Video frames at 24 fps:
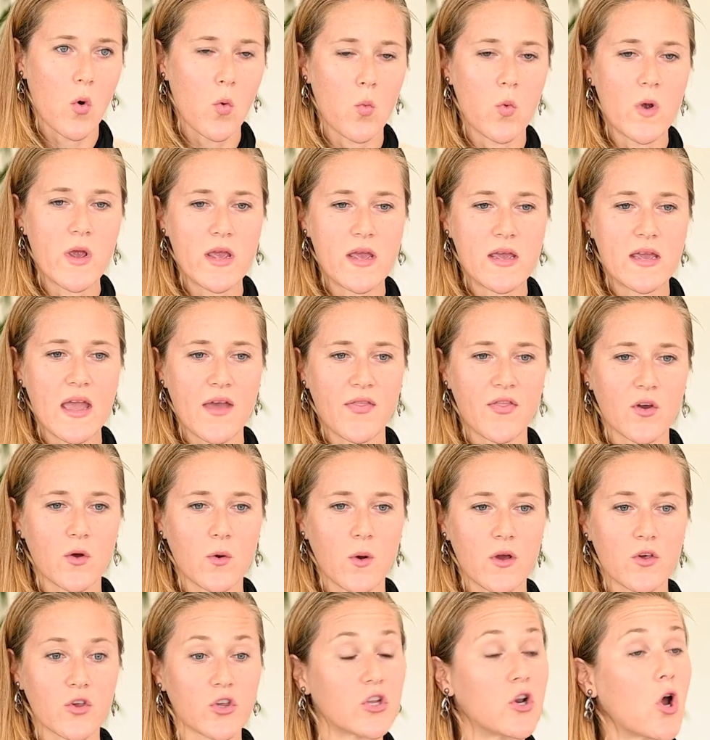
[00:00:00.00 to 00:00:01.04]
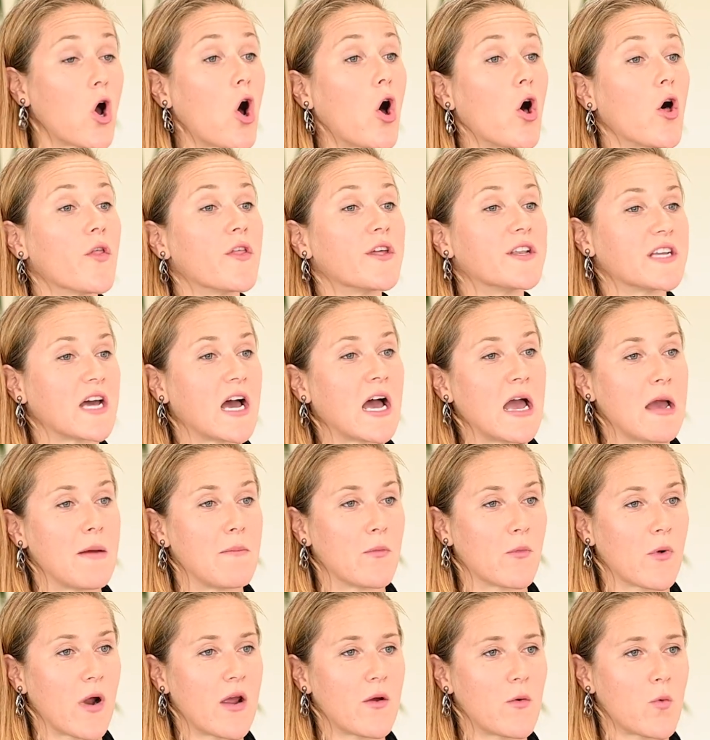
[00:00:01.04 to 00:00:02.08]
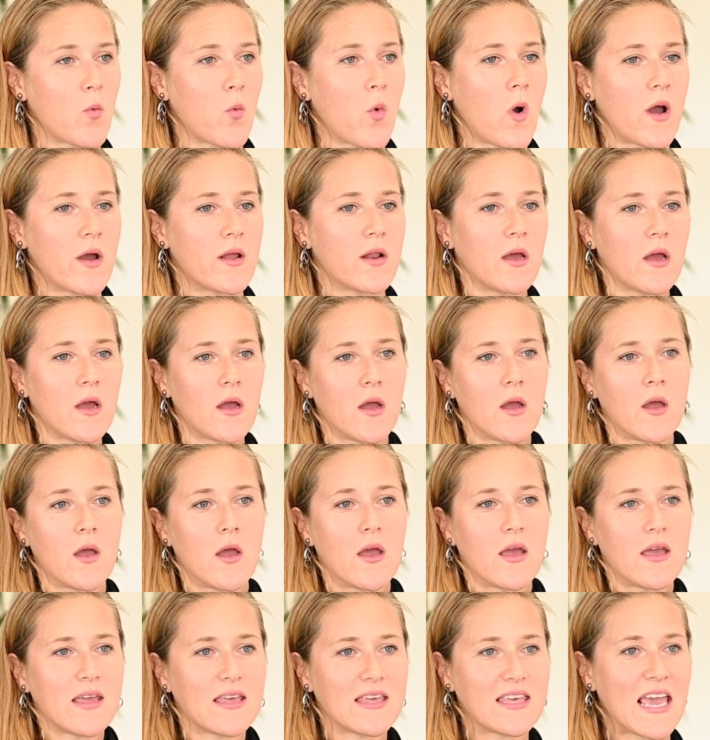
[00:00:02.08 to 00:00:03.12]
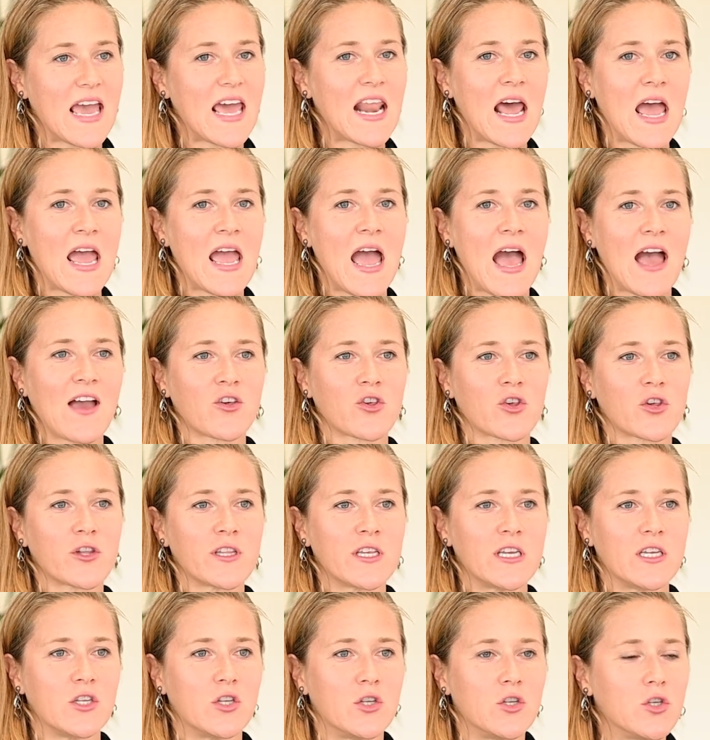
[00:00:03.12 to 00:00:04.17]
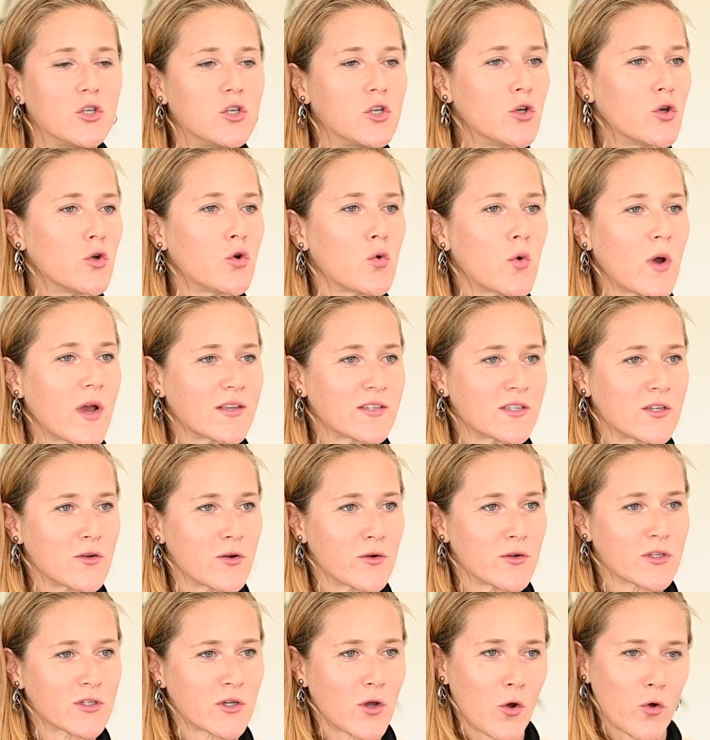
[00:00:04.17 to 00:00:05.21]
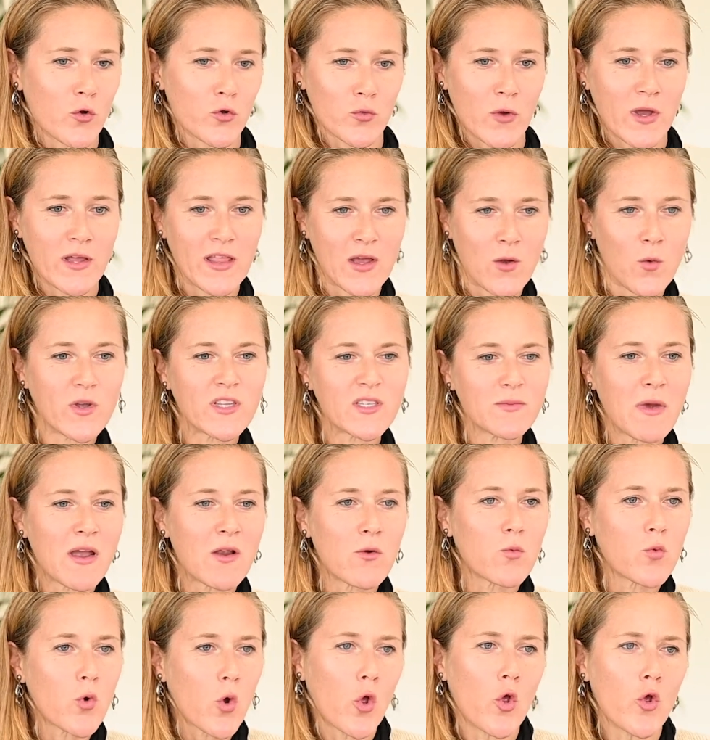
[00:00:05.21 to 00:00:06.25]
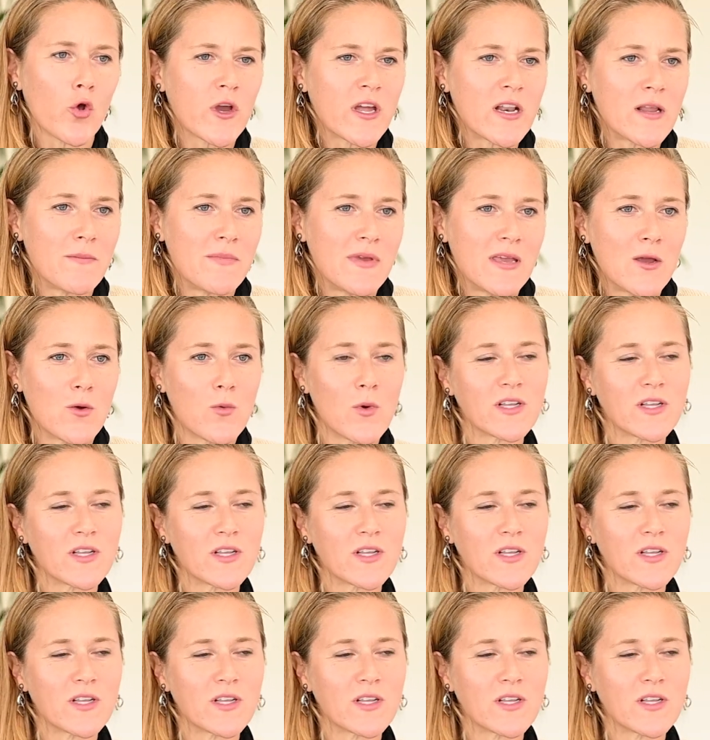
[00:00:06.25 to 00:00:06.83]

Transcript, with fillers: We get the question all the time, right? What can I actually do as a nurse coach, right? Like, what's my role going to be?